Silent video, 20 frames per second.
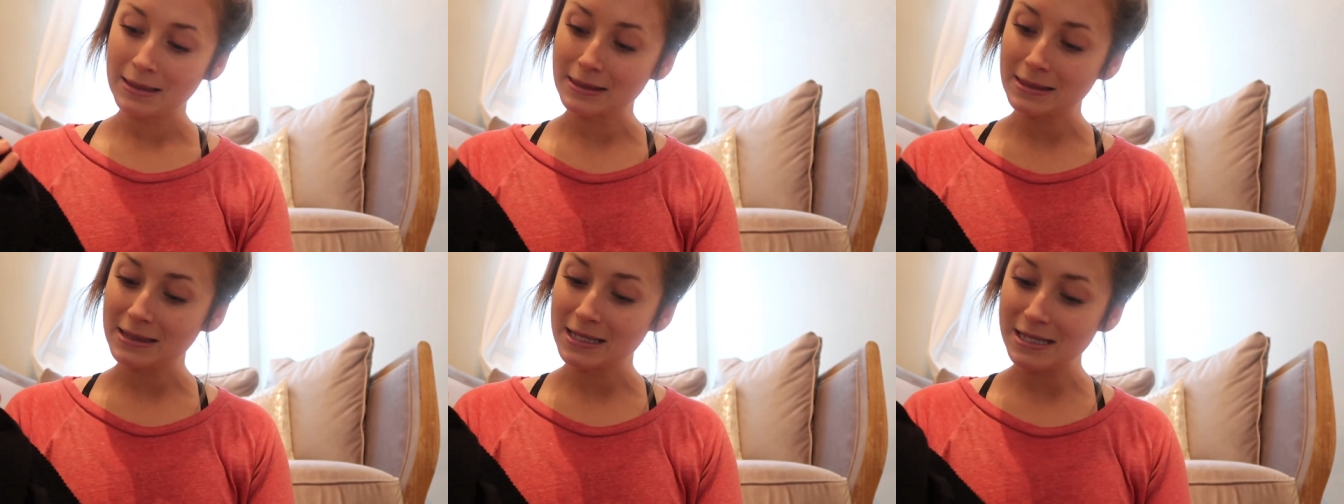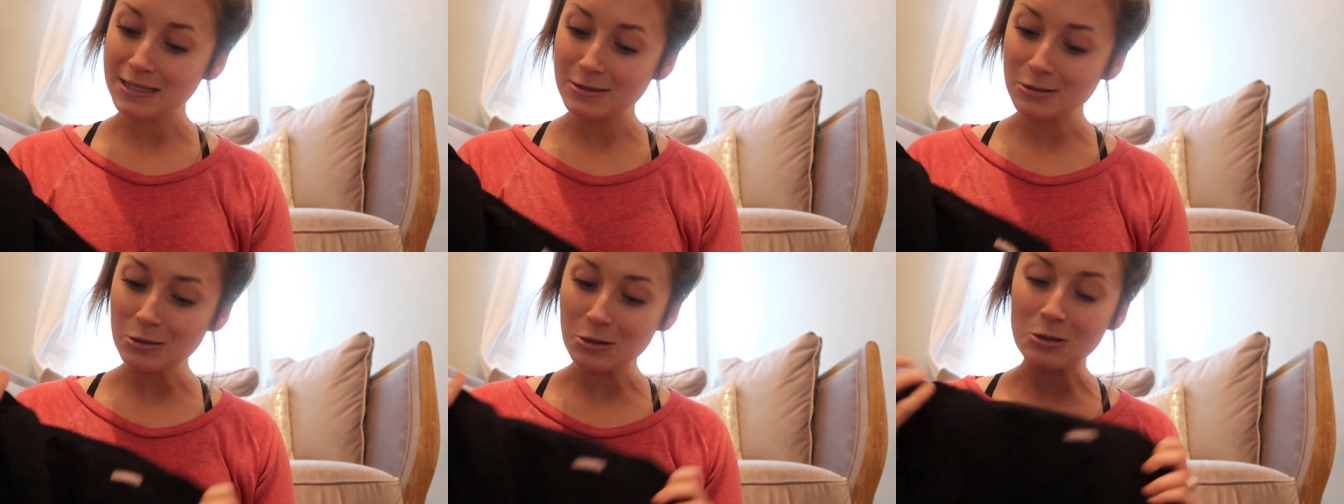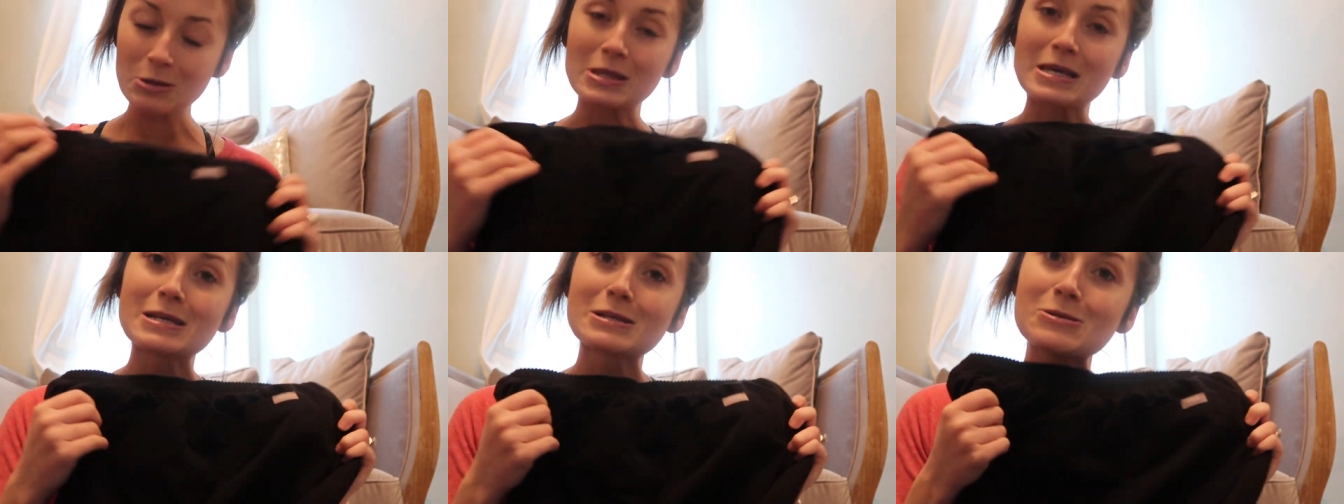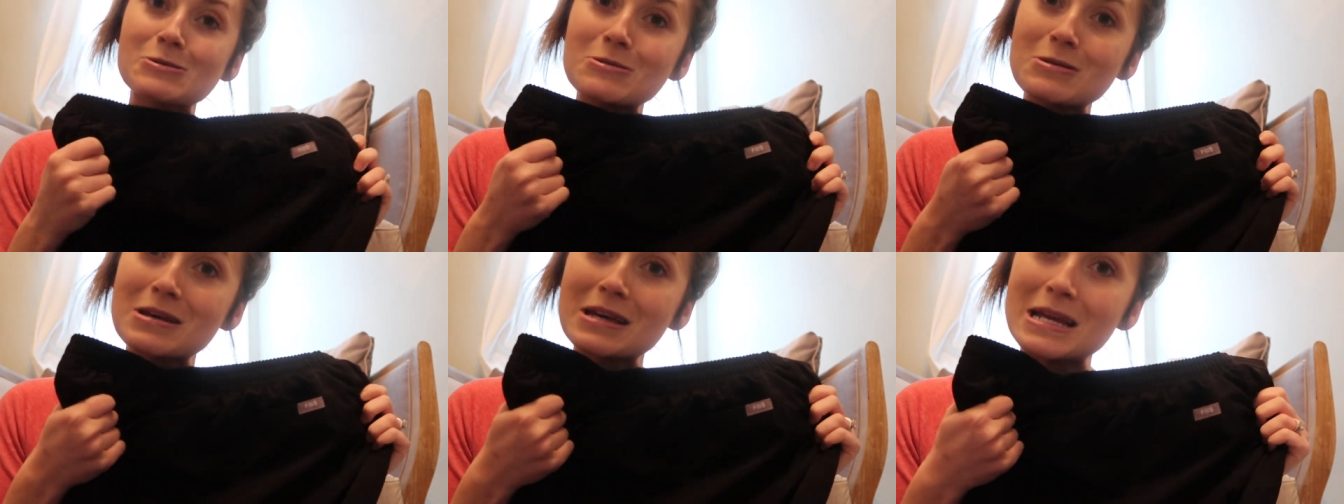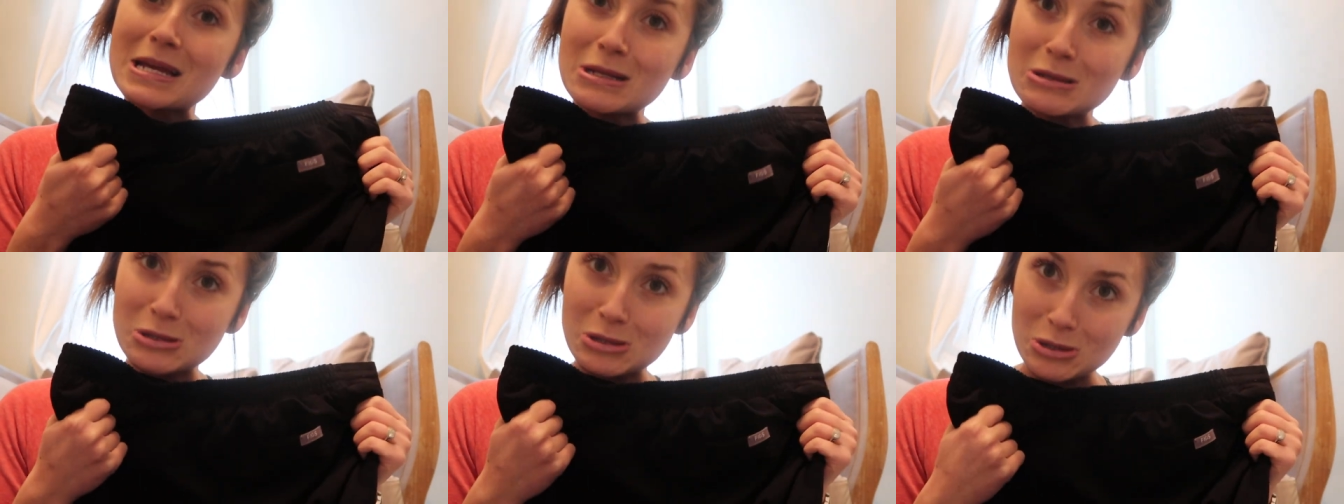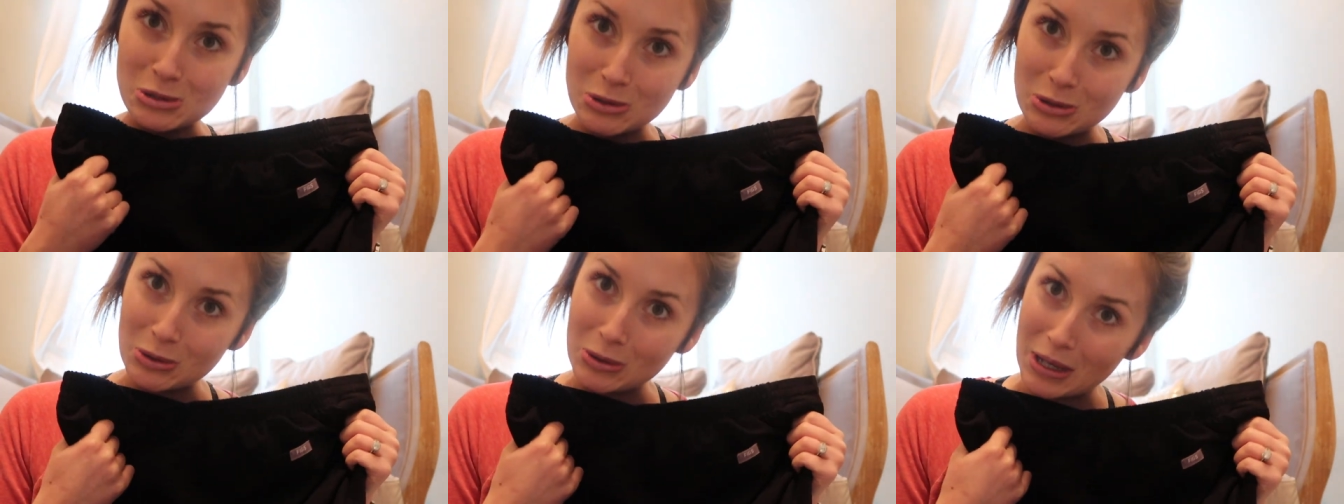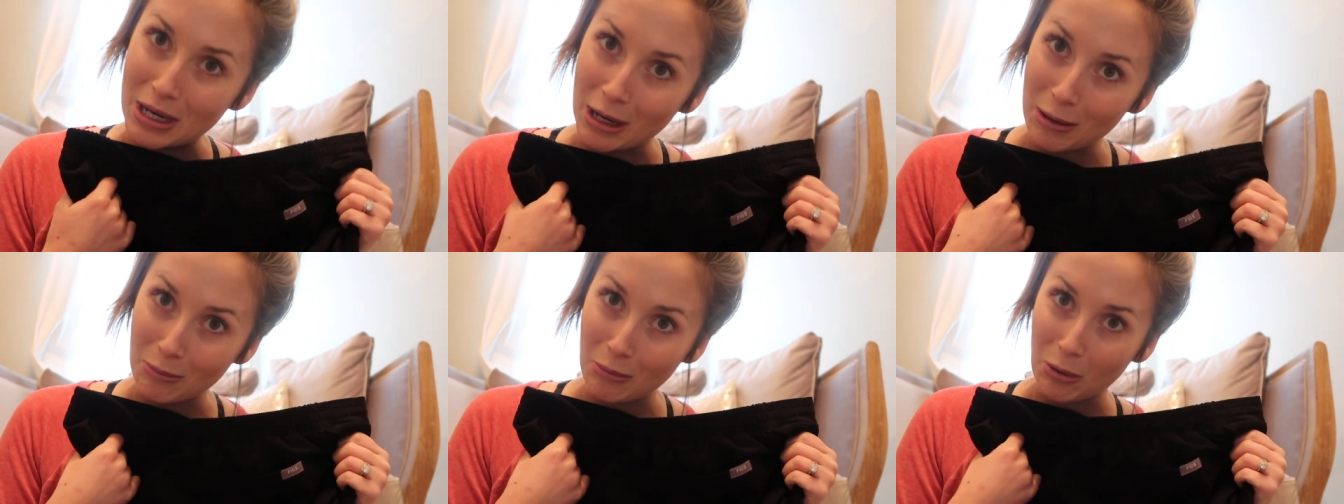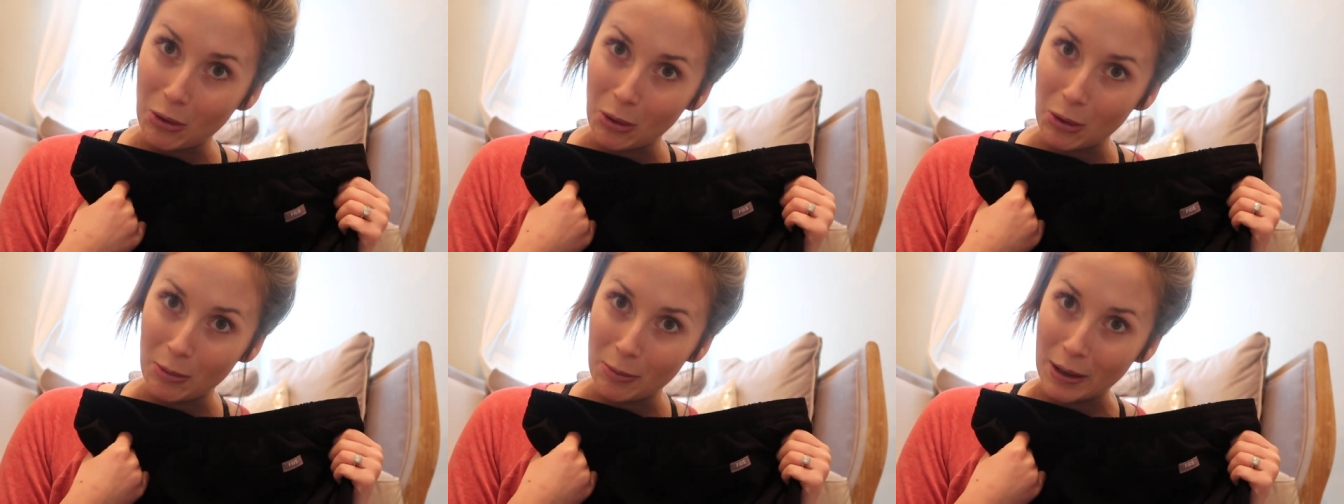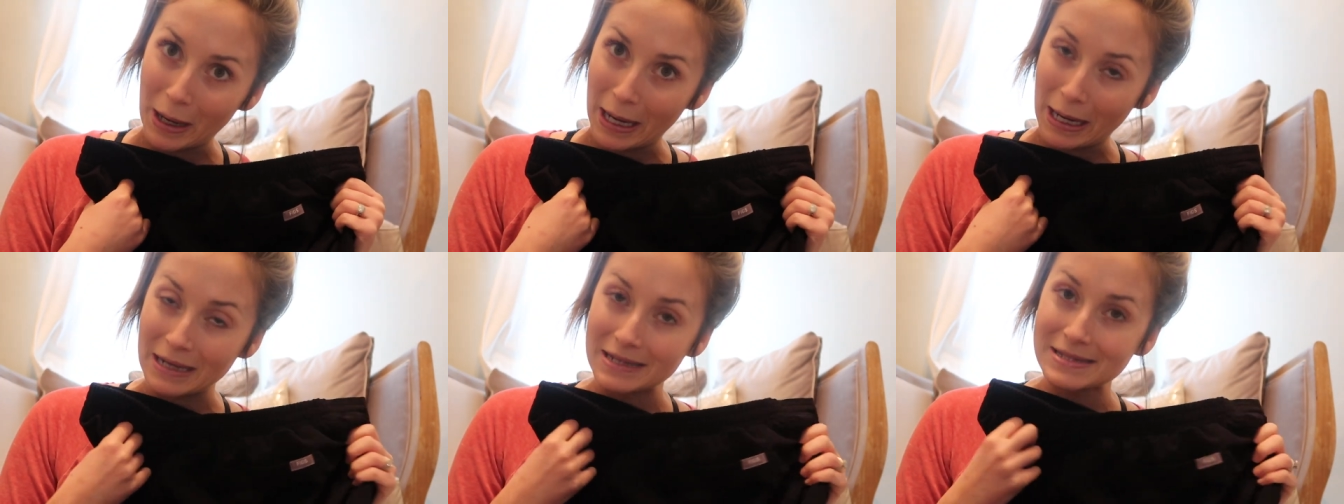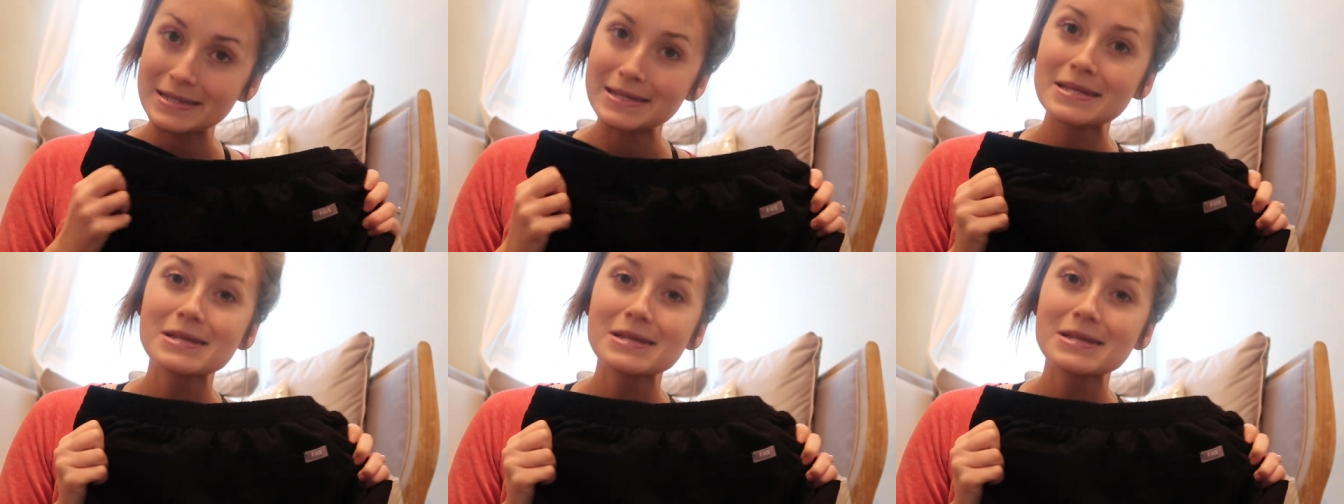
These are these are the Instagram girl pants.